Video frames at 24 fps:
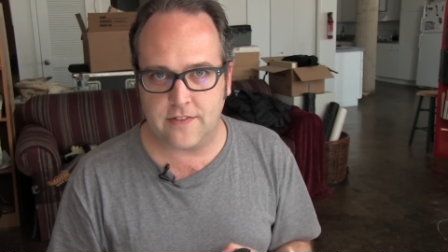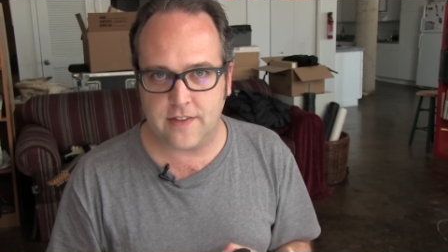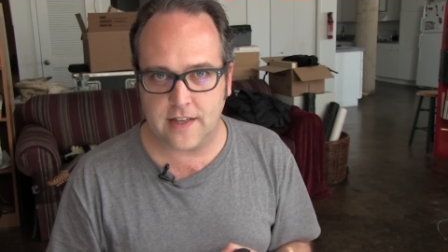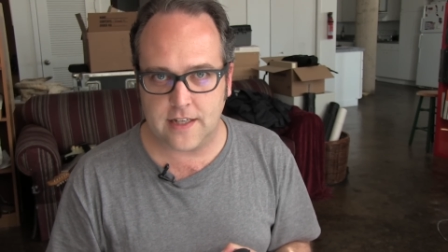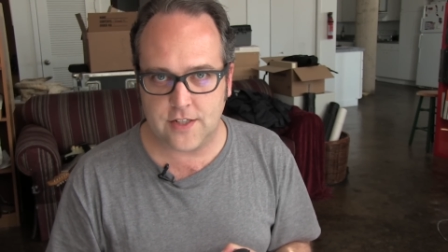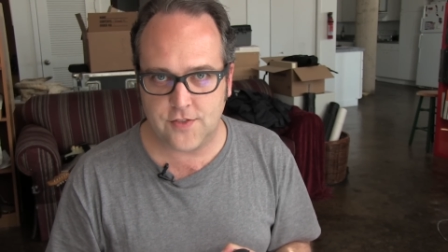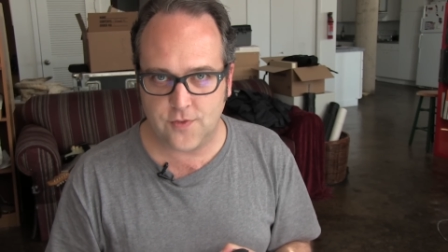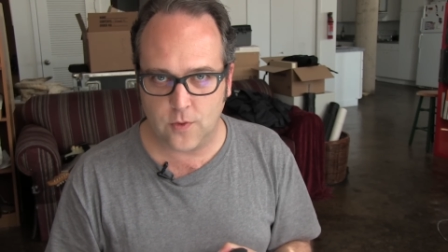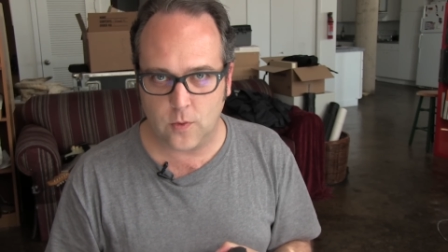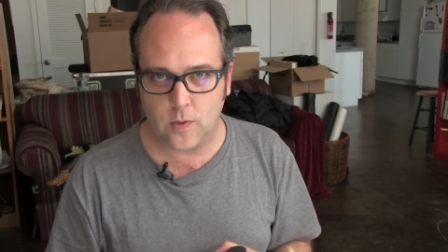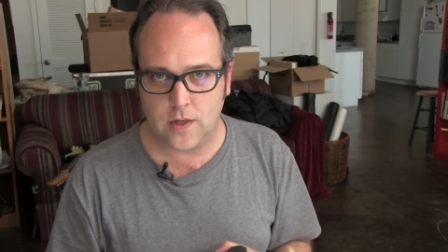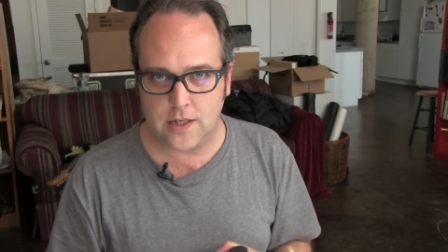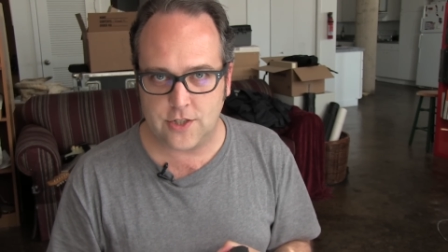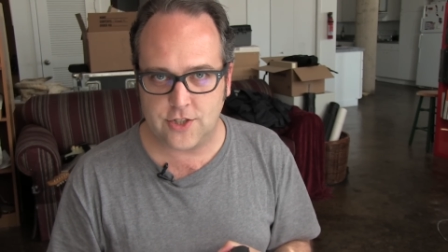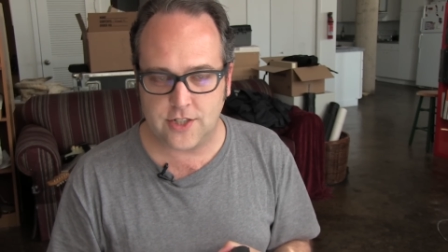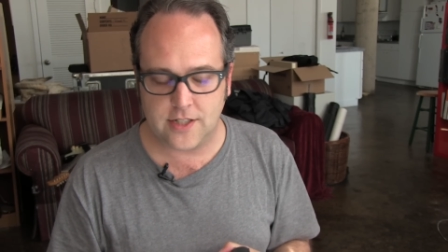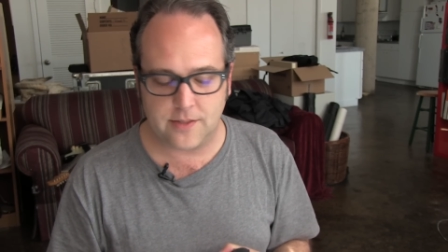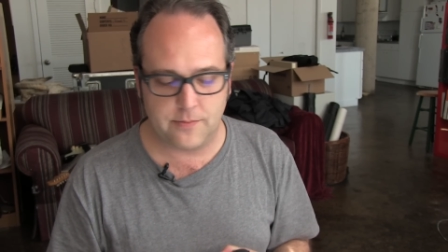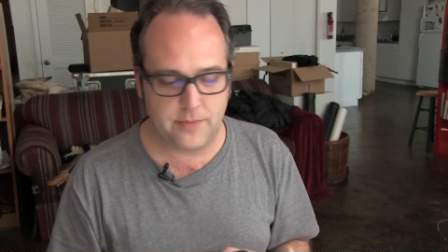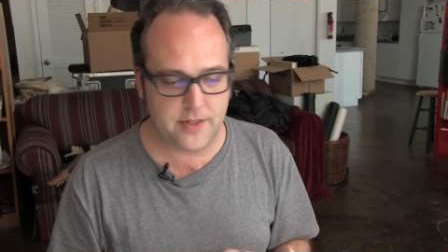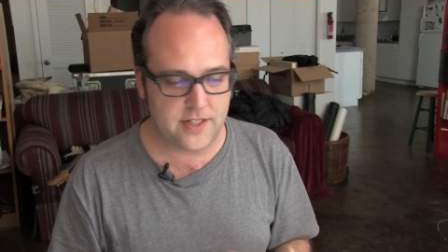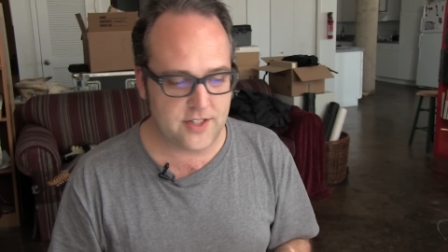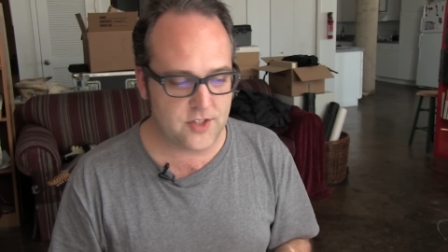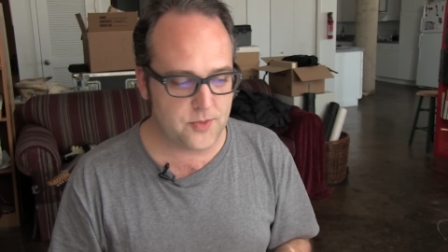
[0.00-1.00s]
Thanks for
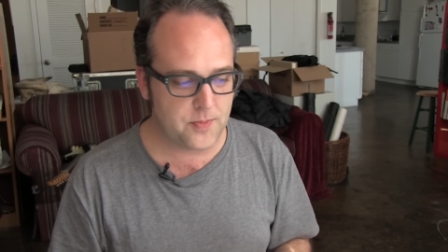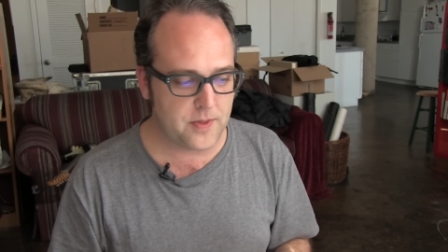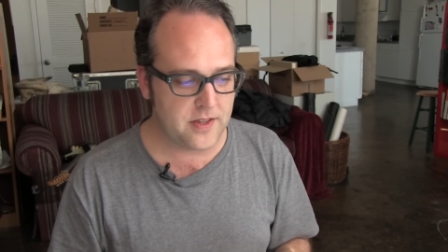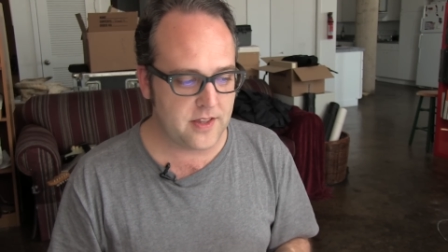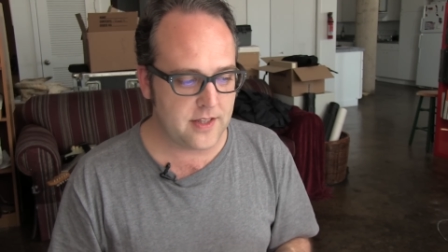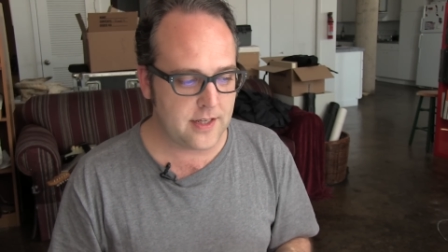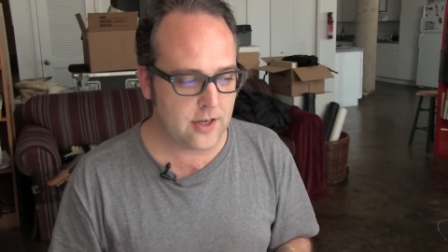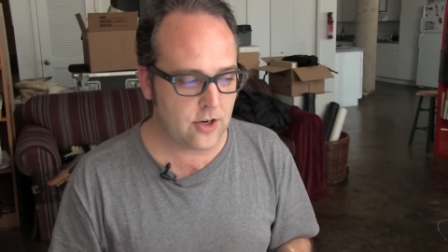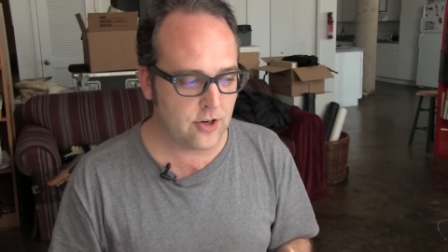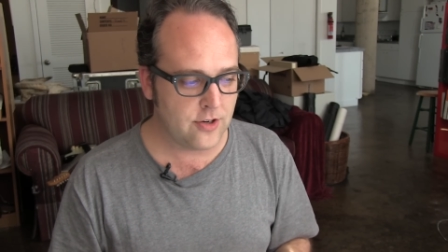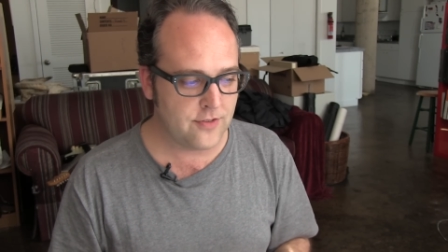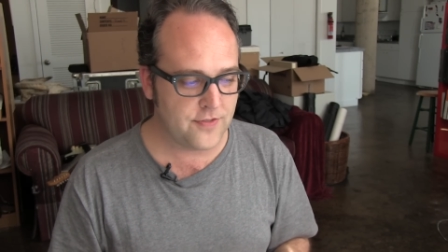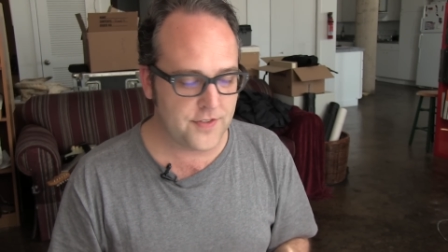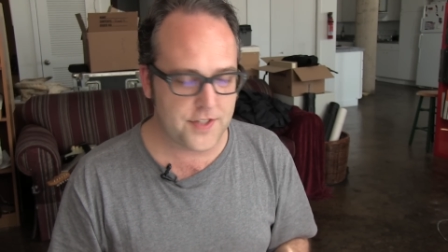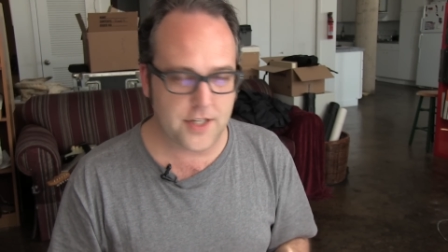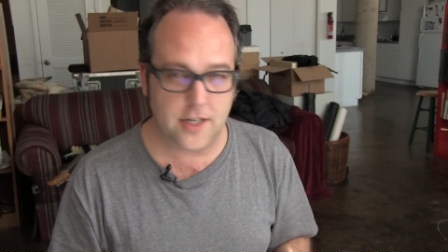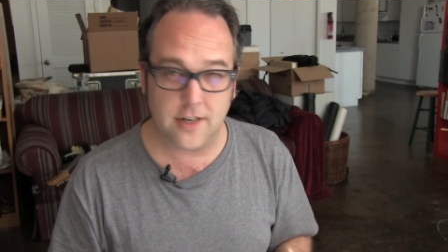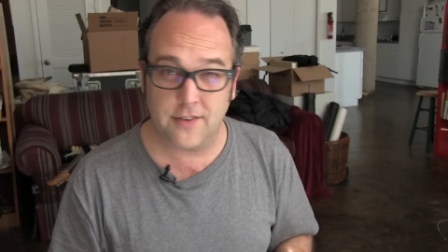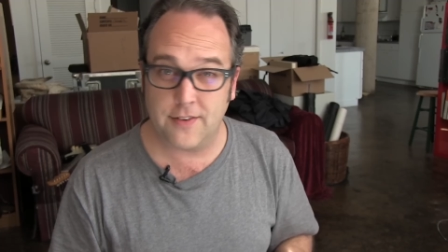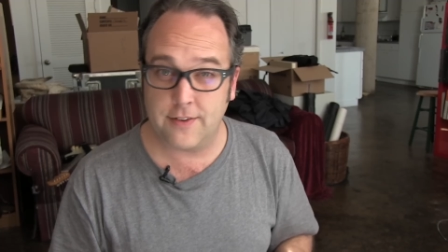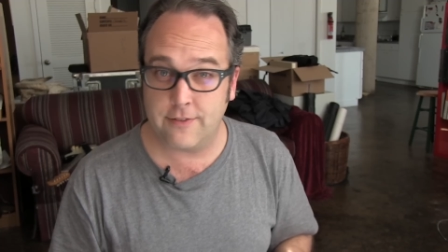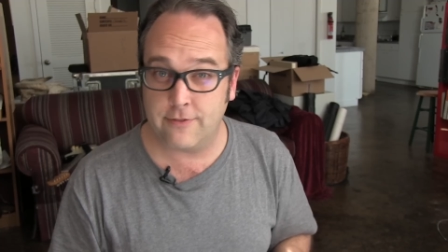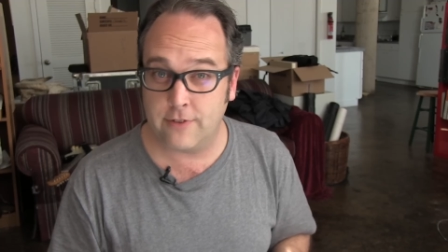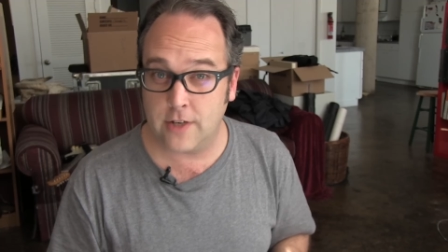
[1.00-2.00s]
watching, but it's been the art of
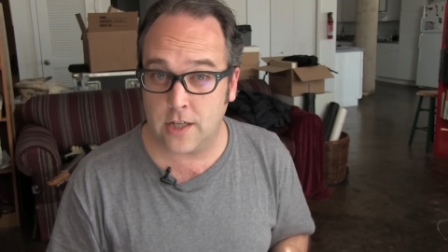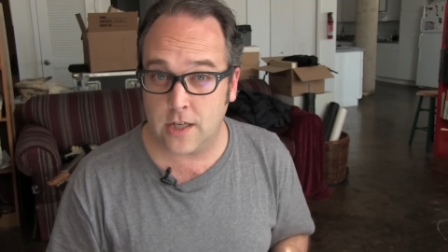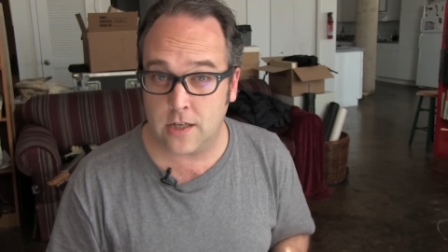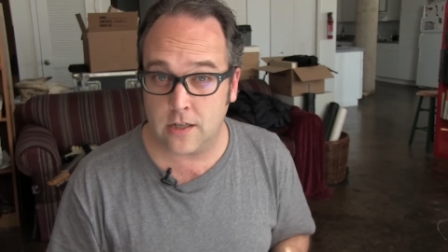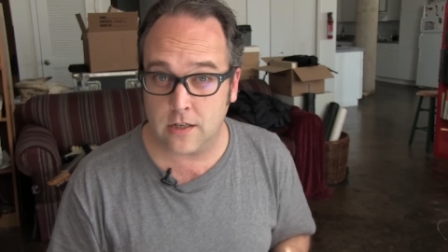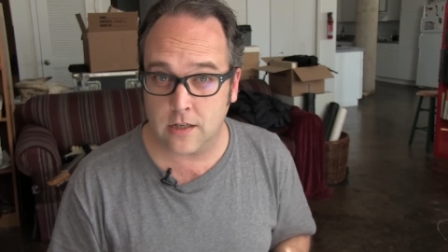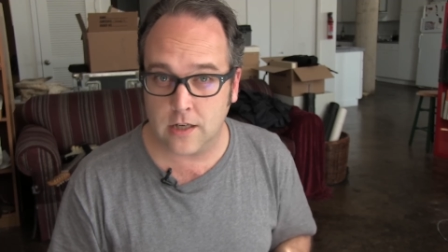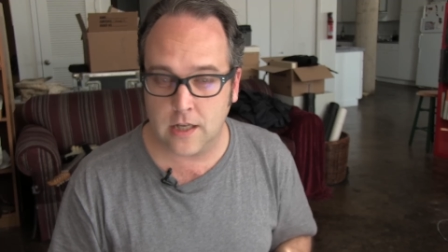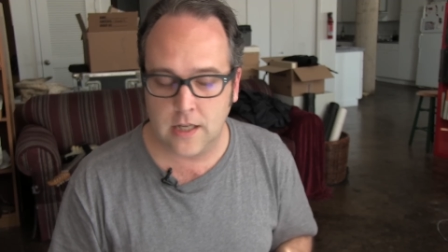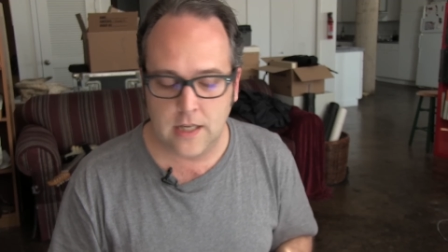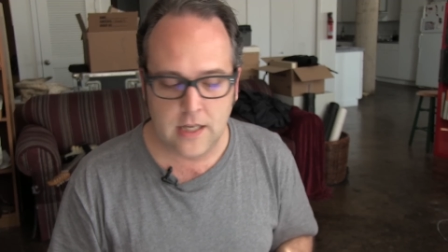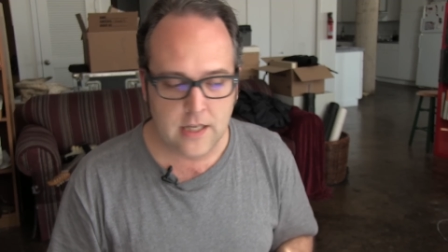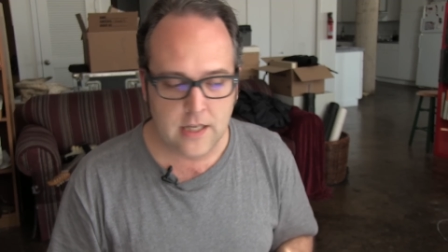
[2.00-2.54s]
photography vlog.